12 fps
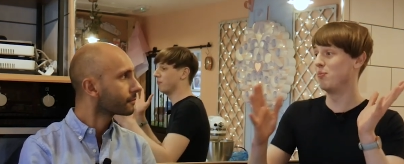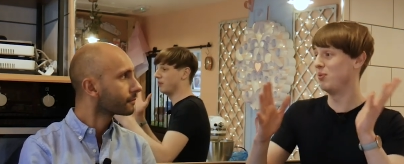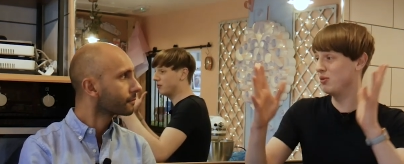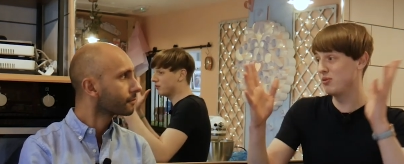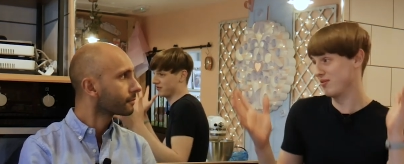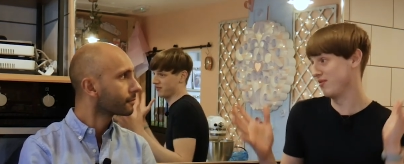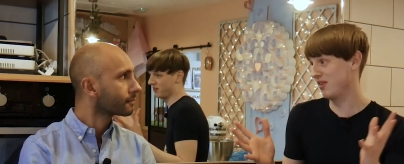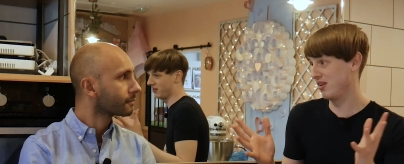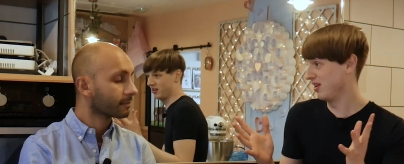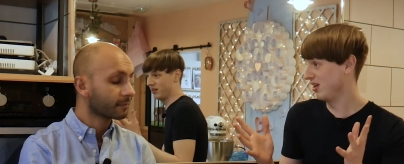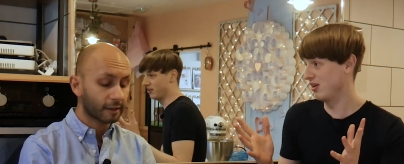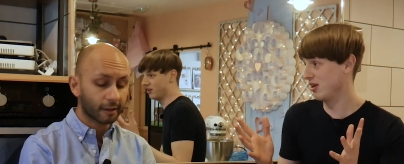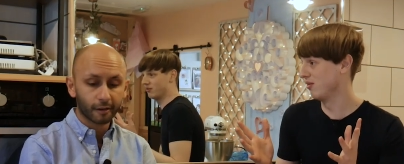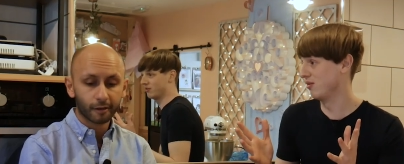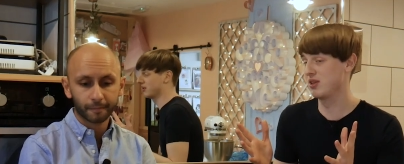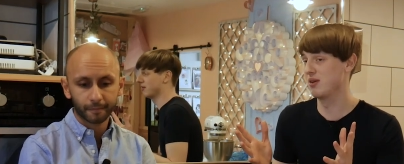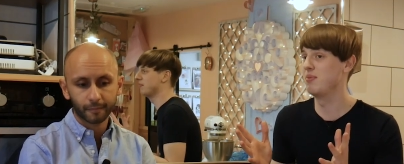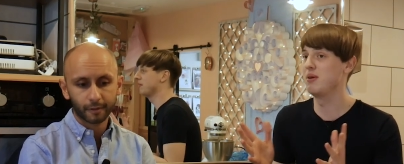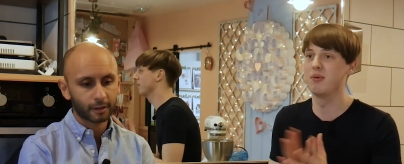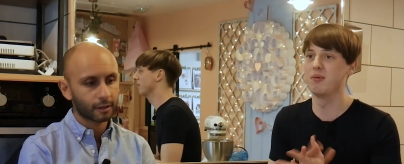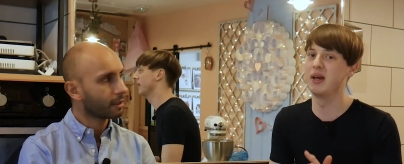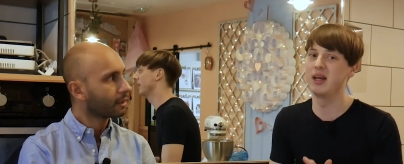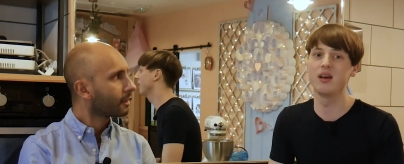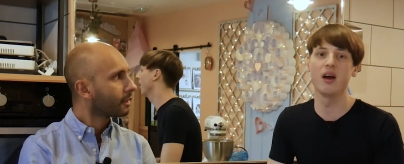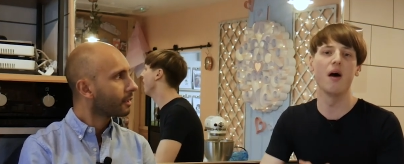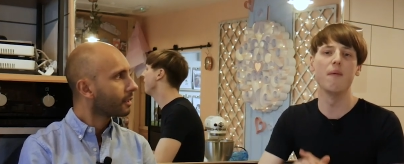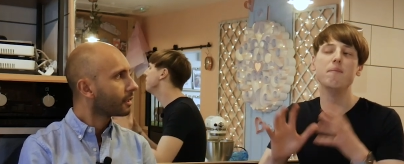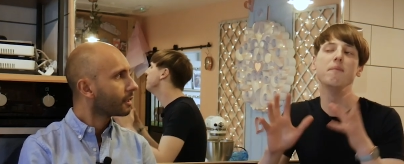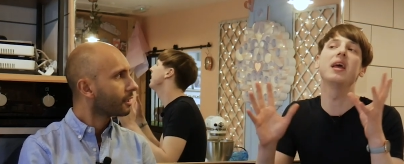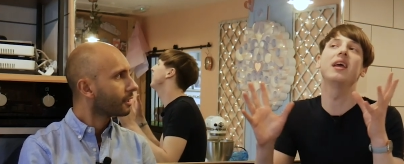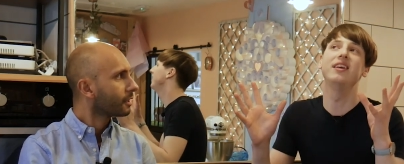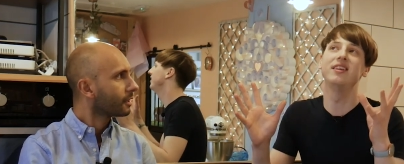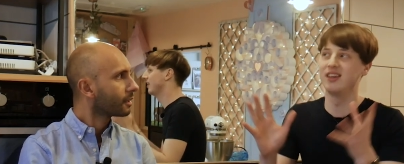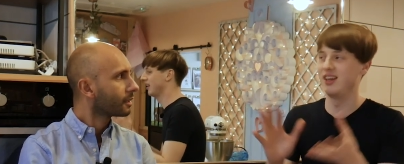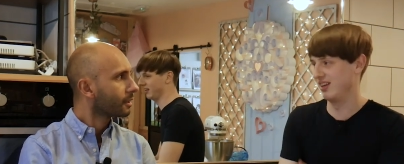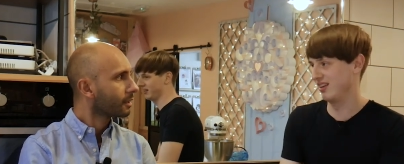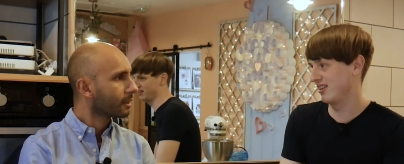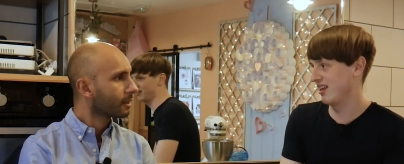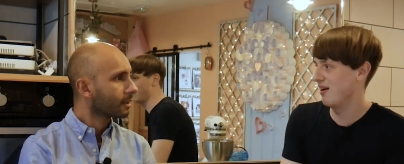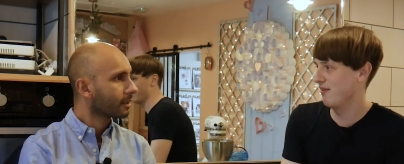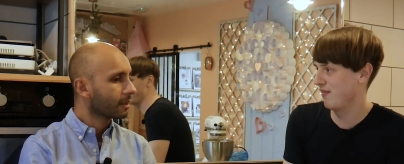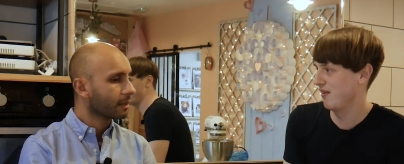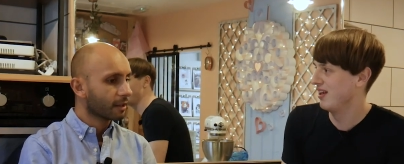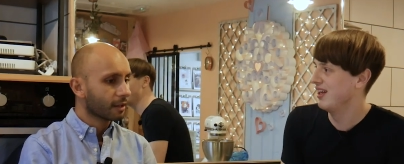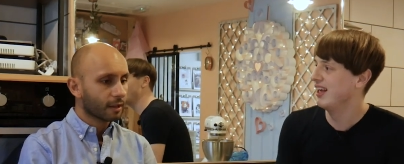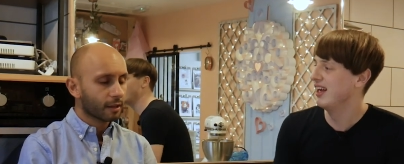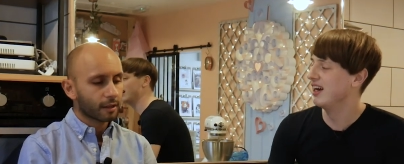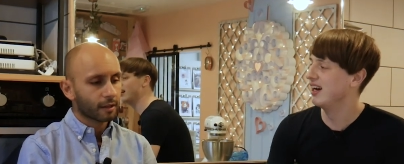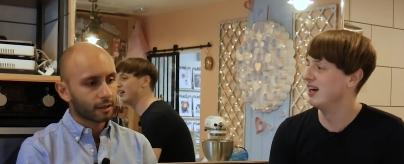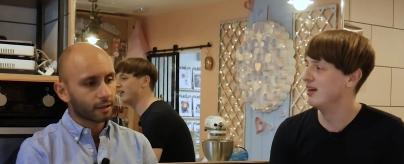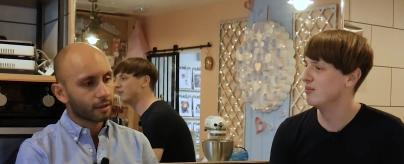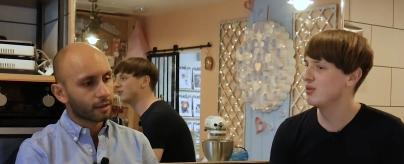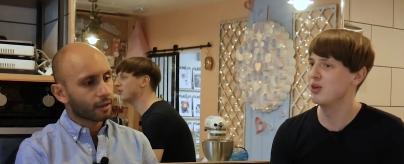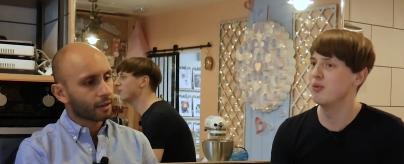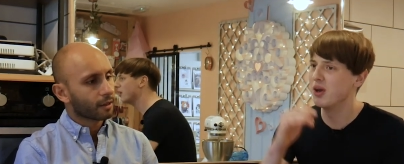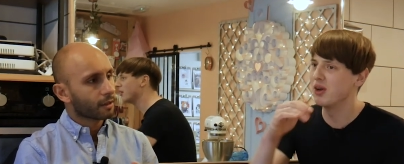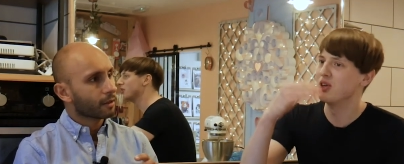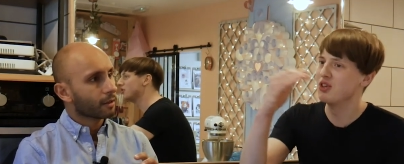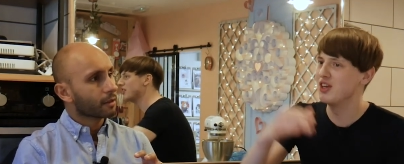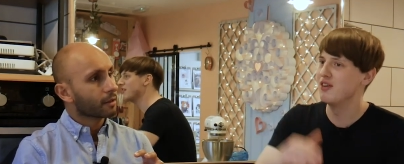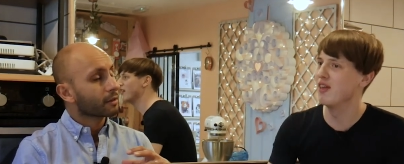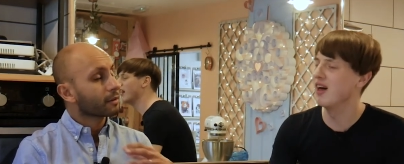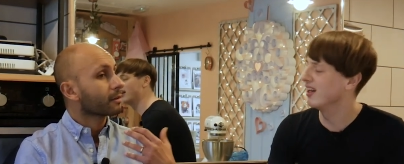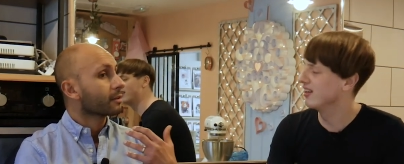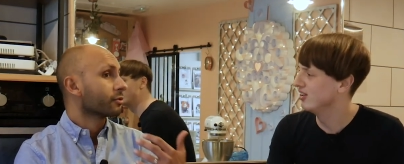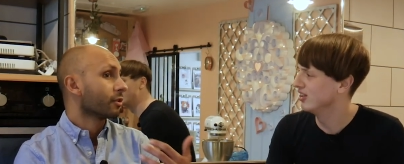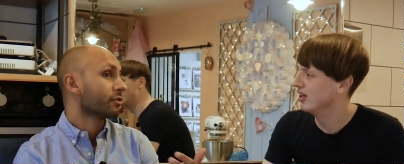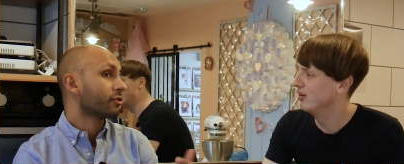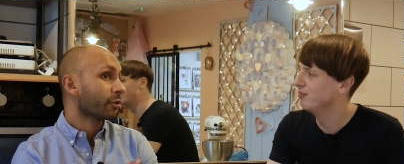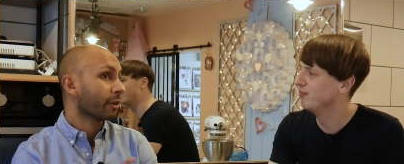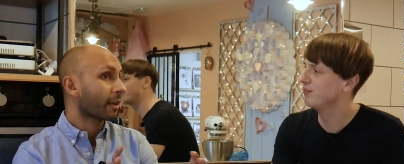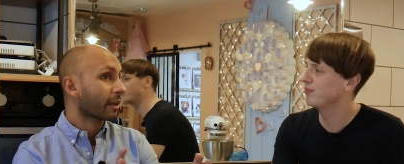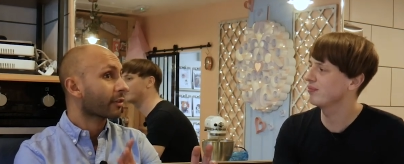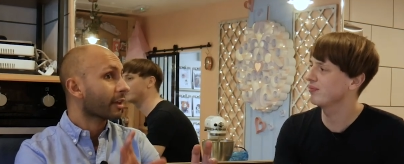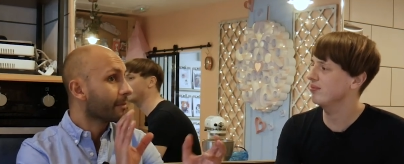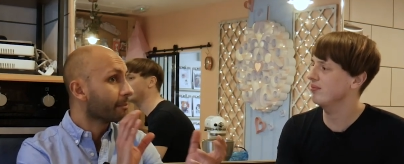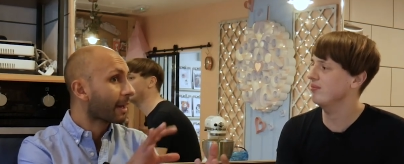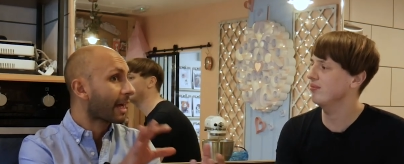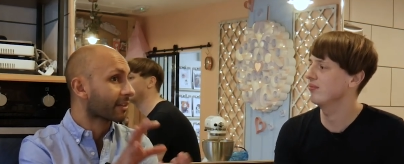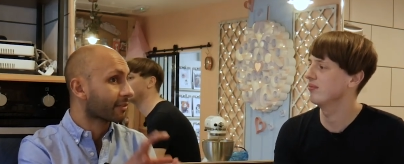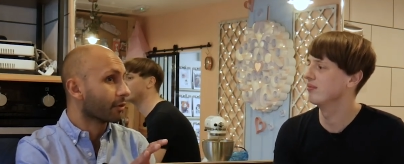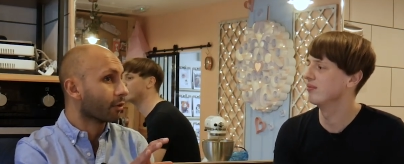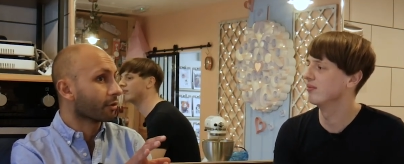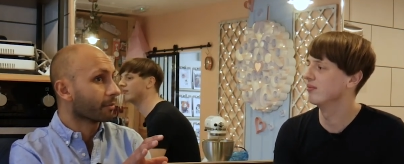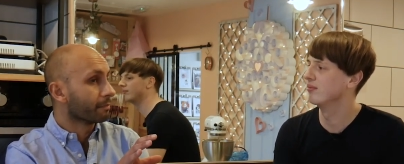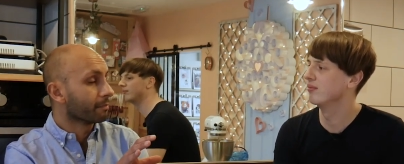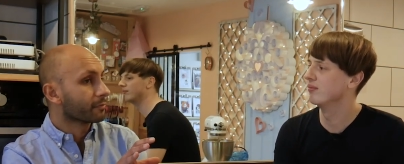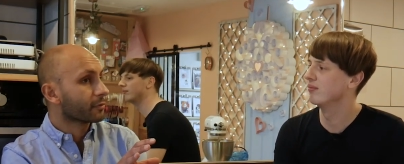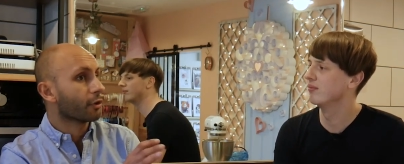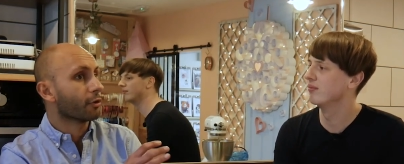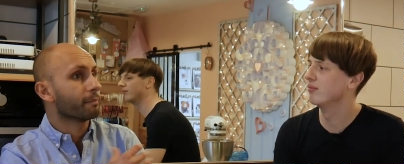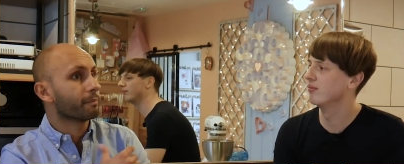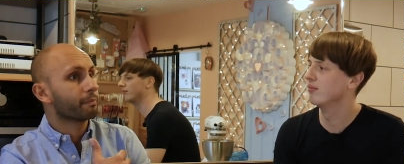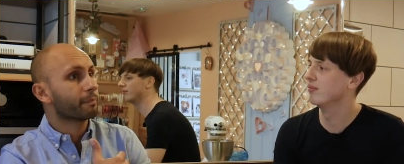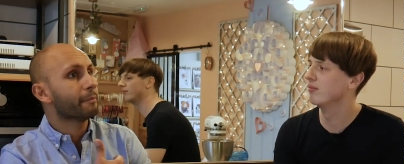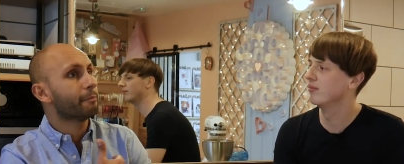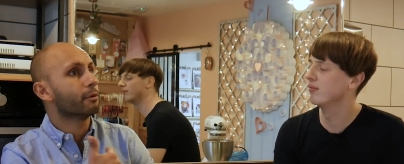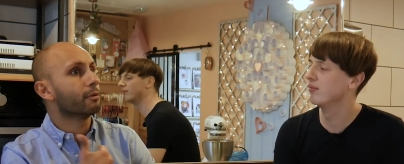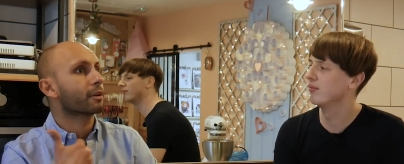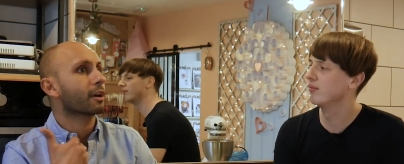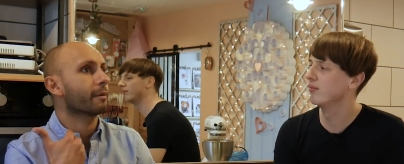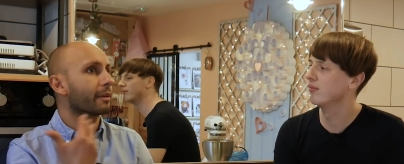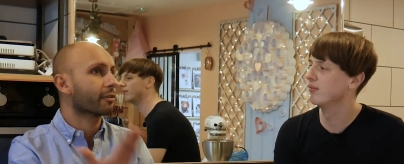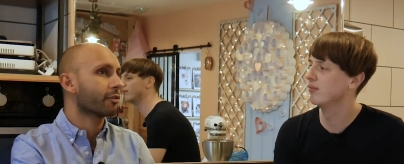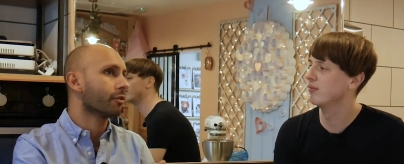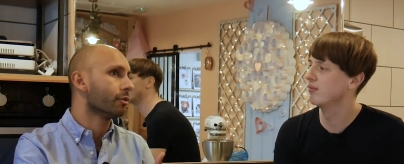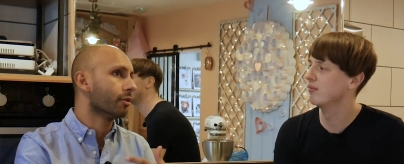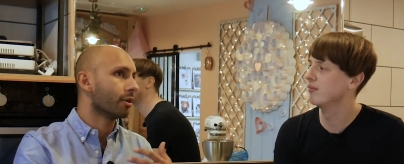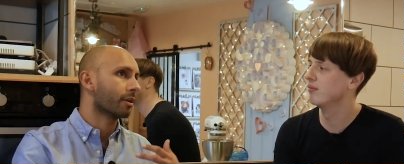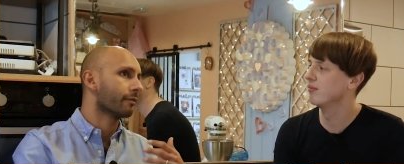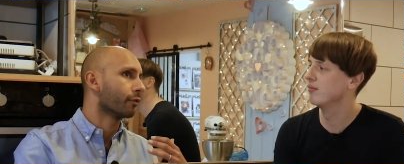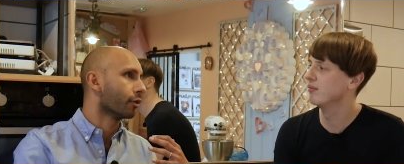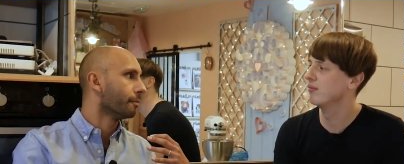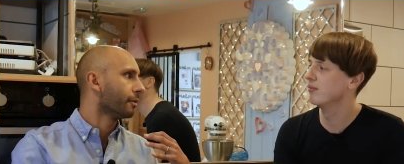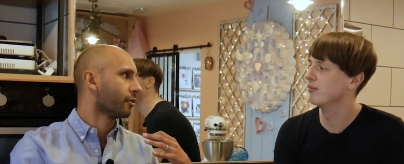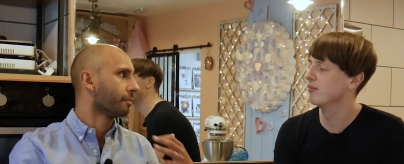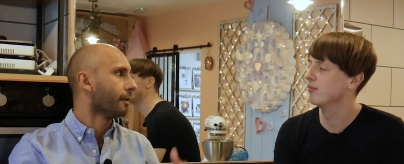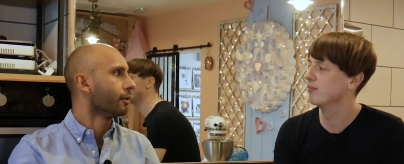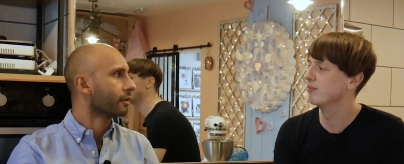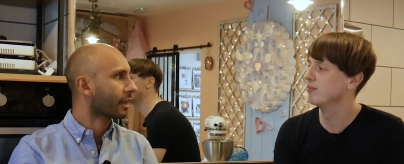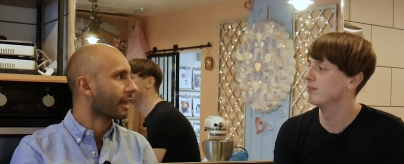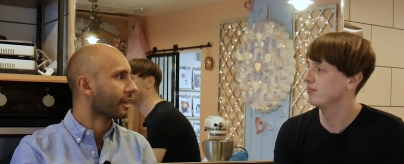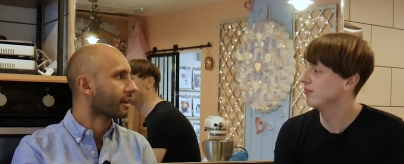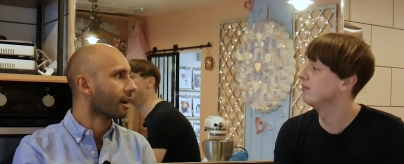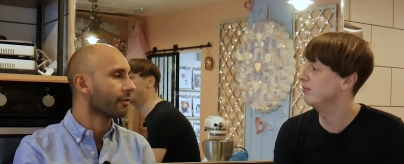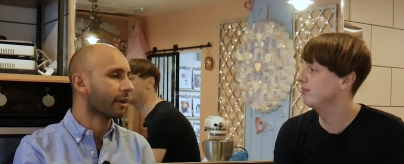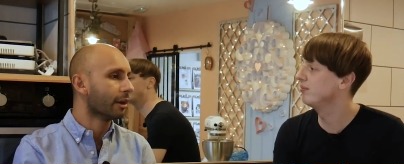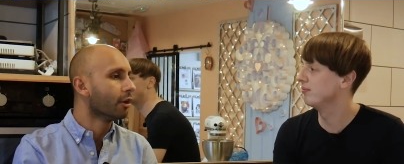Speaker 1: beautiful. You yeah. Know, some people make amazing stuff. Um, so you want to achieve that. So you know? do you think
Speaker 2: that's impacted on so people coming to you looking for a bespoke cake? Are mm. they